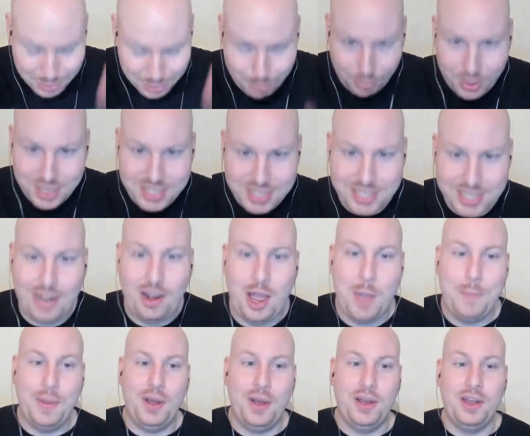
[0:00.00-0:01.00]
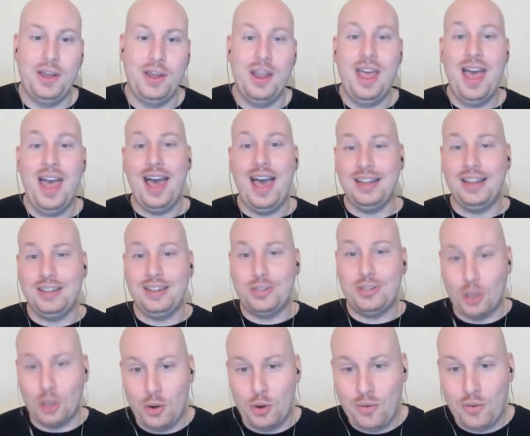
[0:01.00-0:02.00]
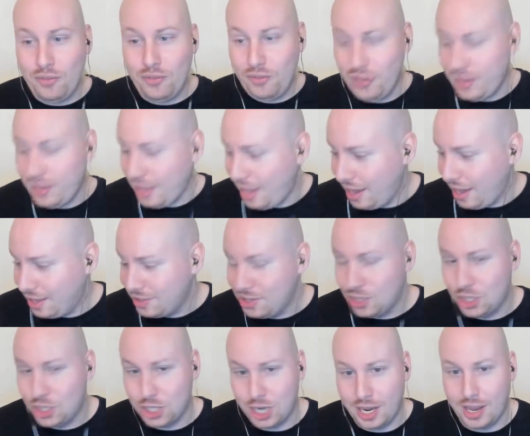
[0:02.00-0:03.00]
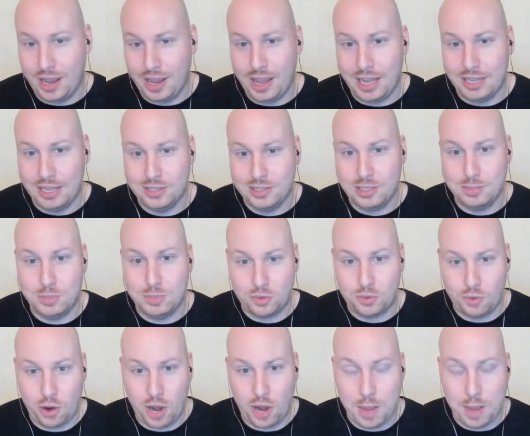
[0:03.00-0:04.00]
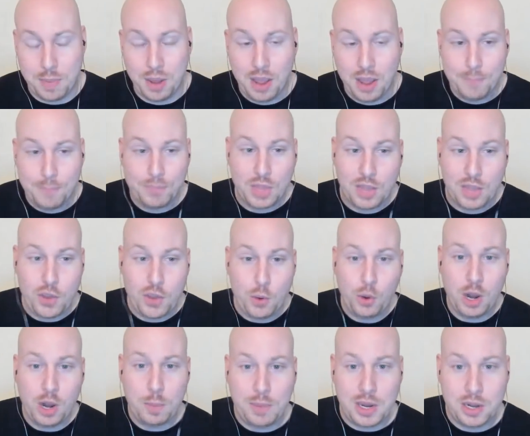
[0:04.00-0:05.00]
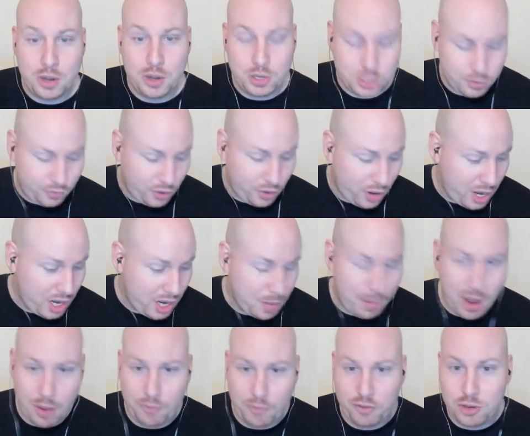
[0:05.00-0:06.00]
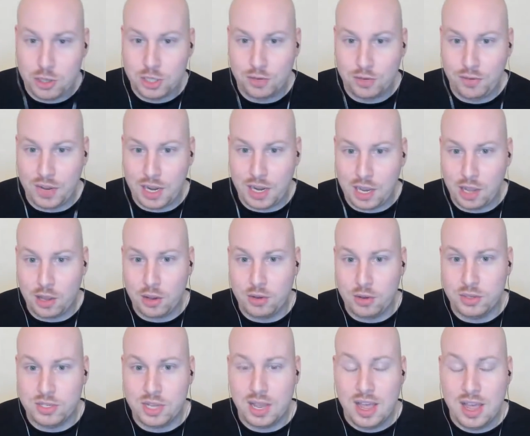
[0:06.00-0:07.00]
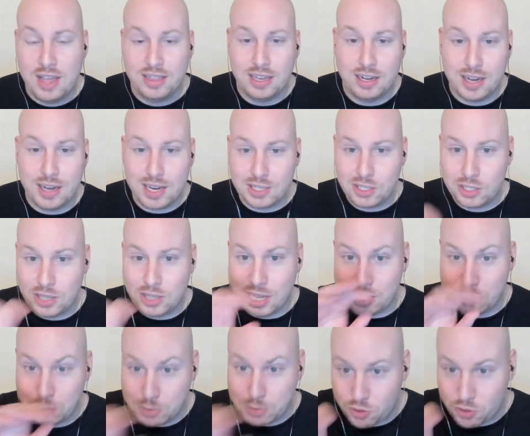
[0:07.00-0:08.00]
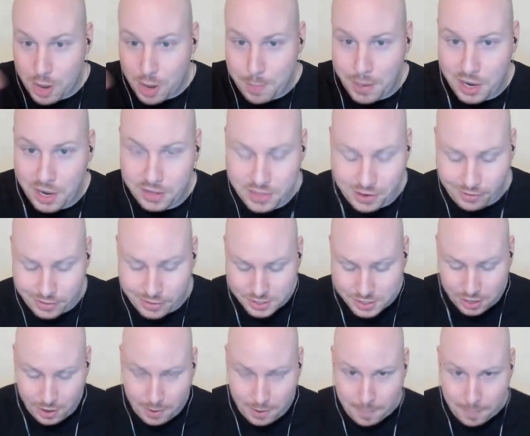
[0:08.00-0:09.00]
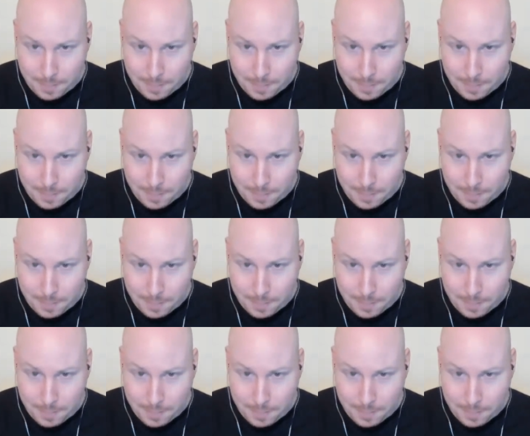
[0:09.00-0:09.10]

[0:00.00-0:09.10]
Press that like button and don't forget to share and subscribe. If you want to be notified about future videos, then next to that subscribe button, there is a